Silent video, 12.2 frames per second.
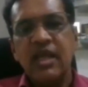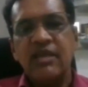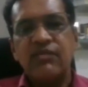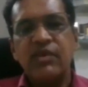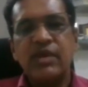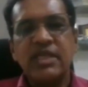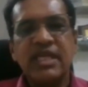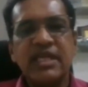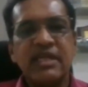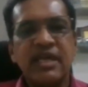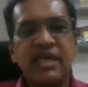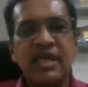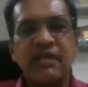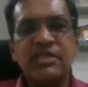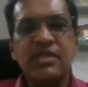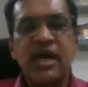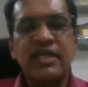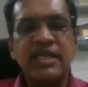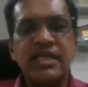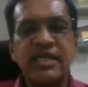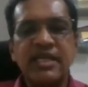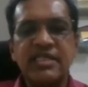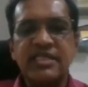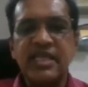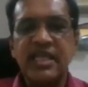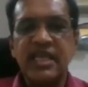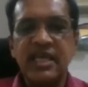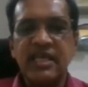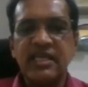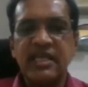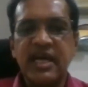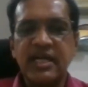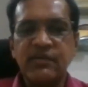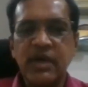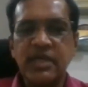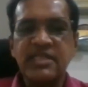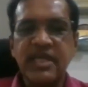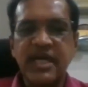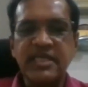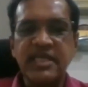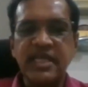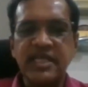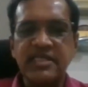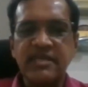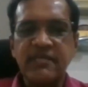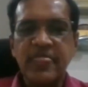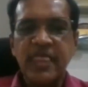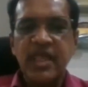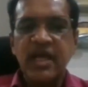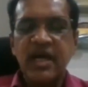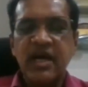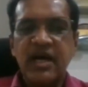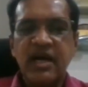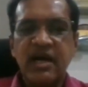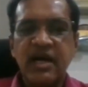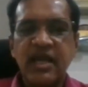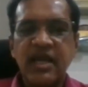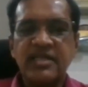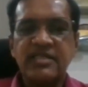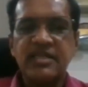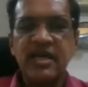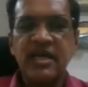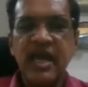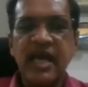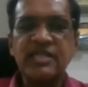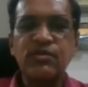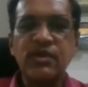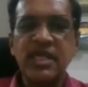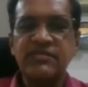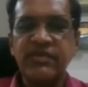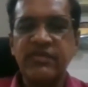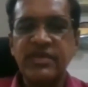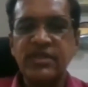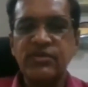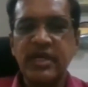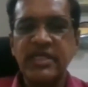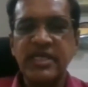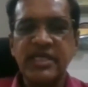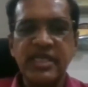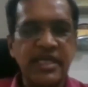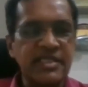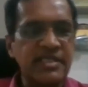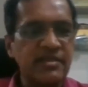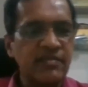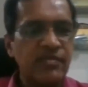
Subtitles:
If you look at the ready-mix concrete industry in advanced countries, it's as old as 50 to 100 years.